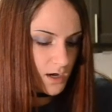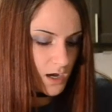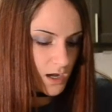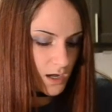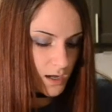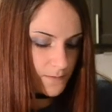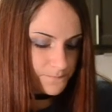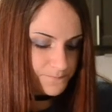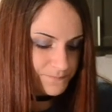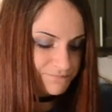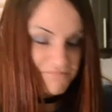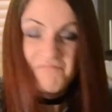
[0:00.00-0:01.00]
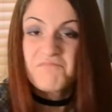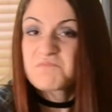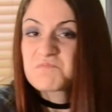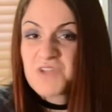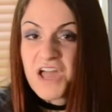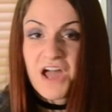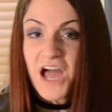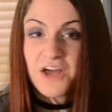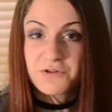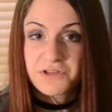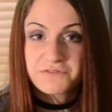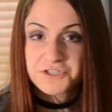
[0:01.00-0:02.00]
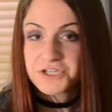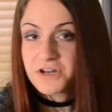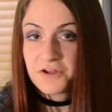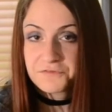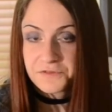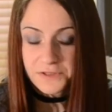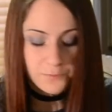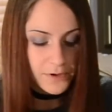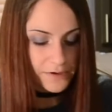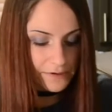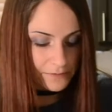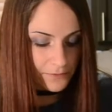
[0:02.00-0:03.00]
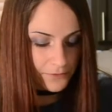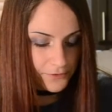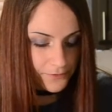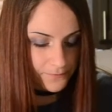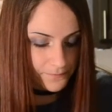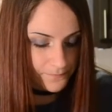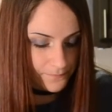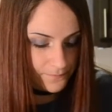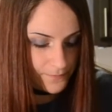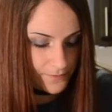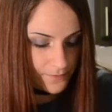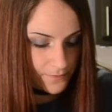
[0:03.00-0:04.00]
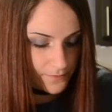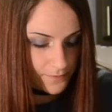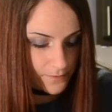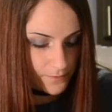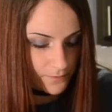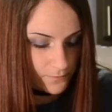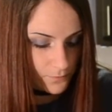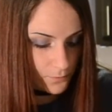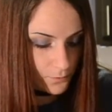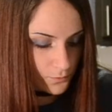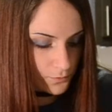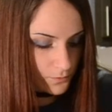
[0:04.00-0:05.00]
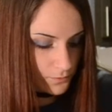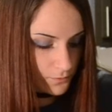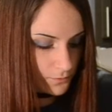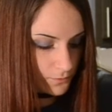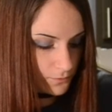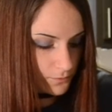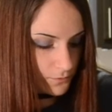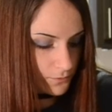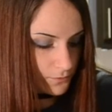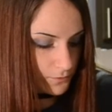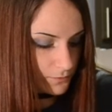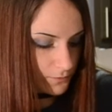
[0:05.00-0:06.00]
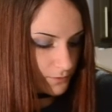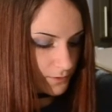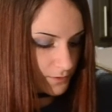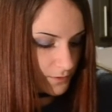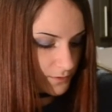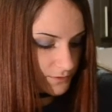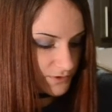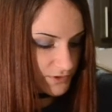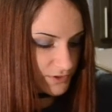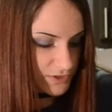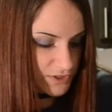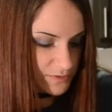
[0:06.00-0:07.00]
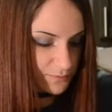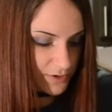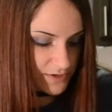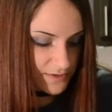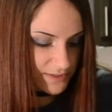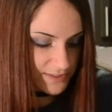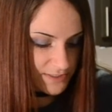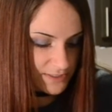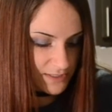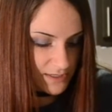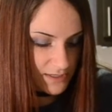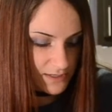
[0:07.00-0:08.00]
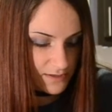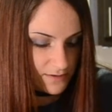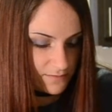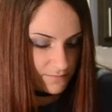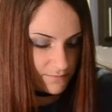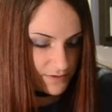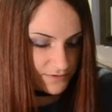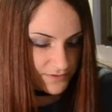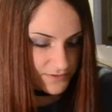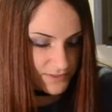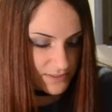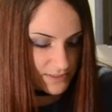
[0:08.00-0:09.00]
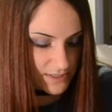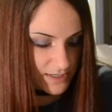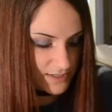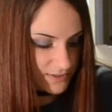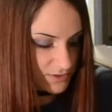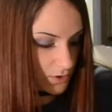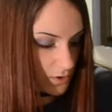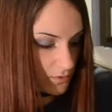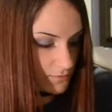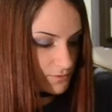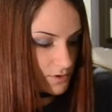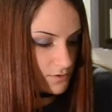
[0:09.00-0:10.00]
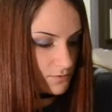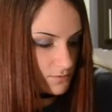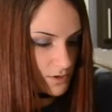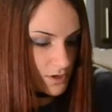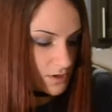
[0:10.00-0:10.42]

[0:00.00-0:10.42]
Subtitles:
I don't give a shit. I don't feel like waiting any longer. Ooh. Just gonna spread this. Make this a nice. Oh no!